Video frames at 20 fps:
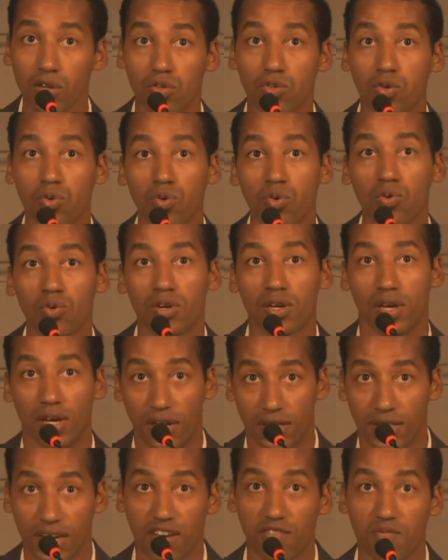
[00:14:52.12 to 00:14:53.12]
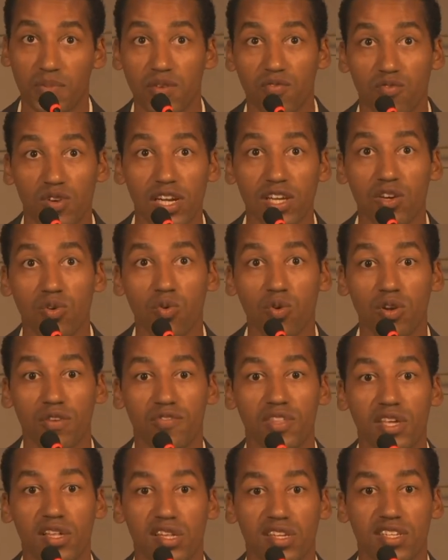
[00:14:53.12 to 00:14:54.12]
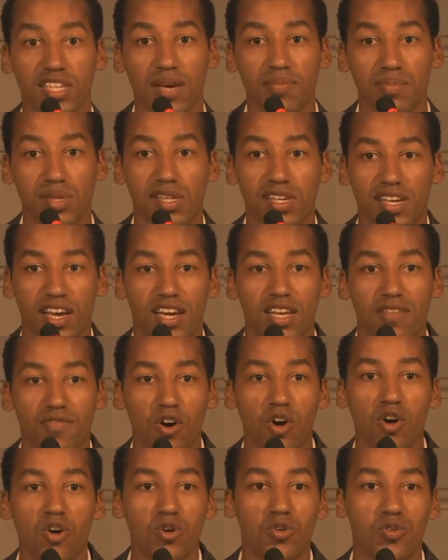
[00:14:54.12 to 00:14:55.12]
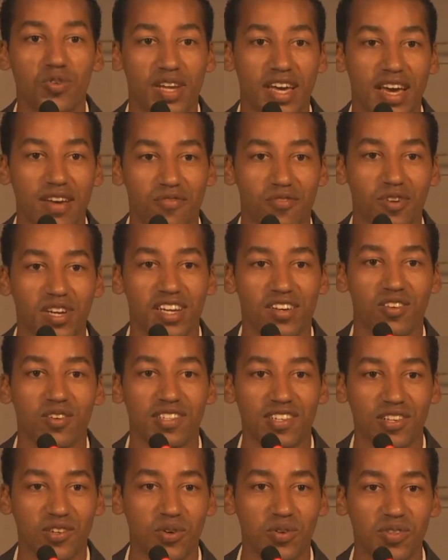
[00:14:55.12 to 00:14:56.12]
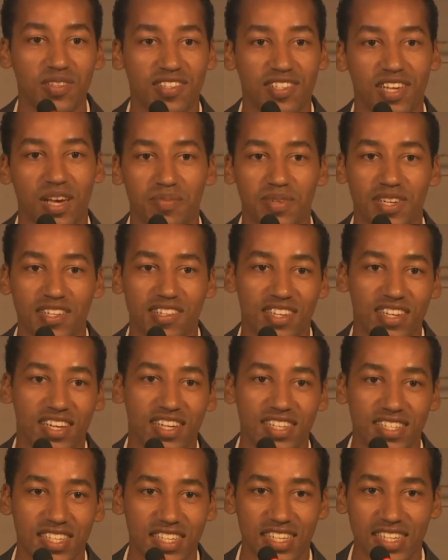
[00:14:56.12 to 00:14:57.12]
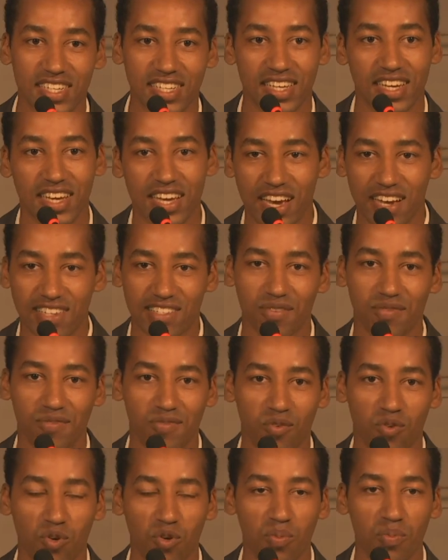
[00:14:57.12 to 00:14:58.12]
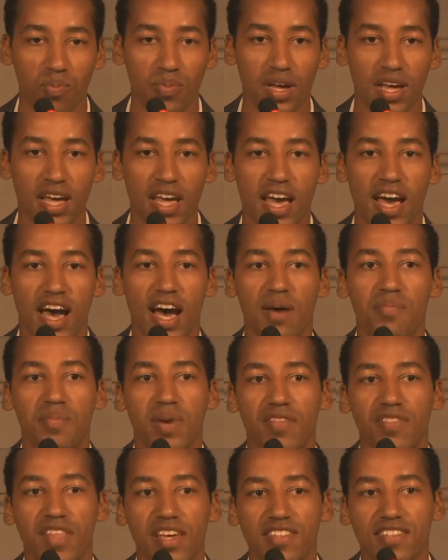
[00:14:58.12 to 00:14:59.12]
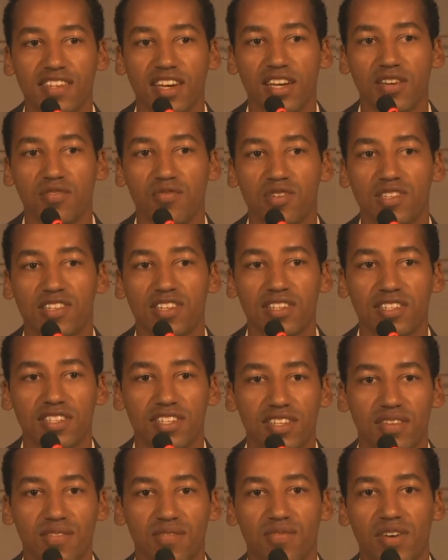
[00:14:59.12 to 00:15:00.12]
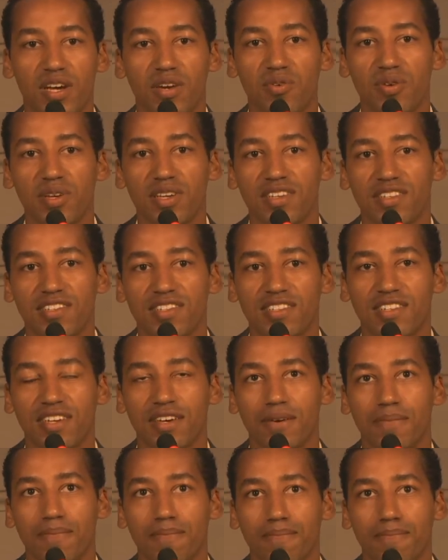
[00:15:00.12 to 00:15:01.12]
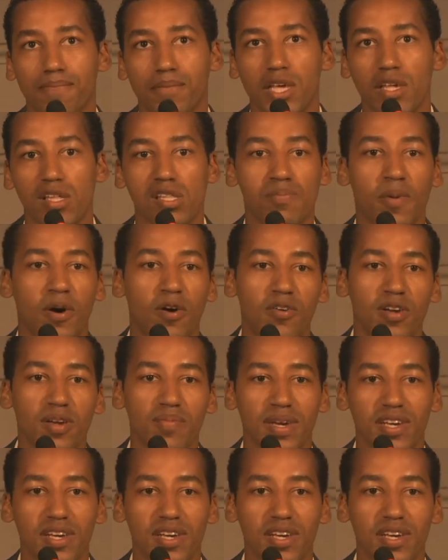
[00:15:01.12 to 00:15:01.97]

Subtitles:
talk, there have been really all of these attempts to kind of own Africa as a concept, as an idea, as a form. And that's kind of resulted in various sparring